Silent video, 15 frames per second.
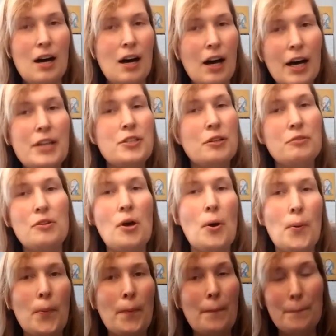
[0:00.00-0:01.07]
I don't
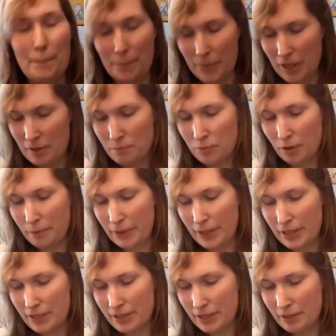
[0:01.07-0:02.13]
know. It probably
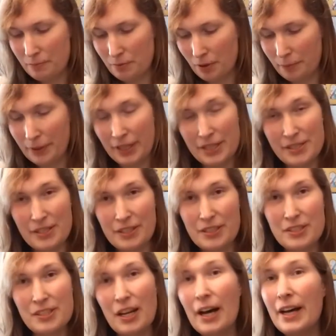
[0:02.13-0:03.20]
is. It probably
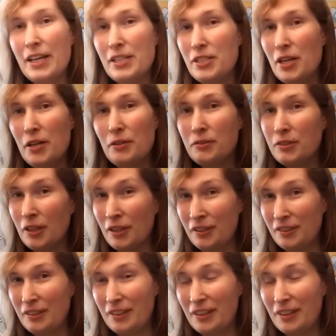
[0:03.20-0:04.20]
isn't. I don't know.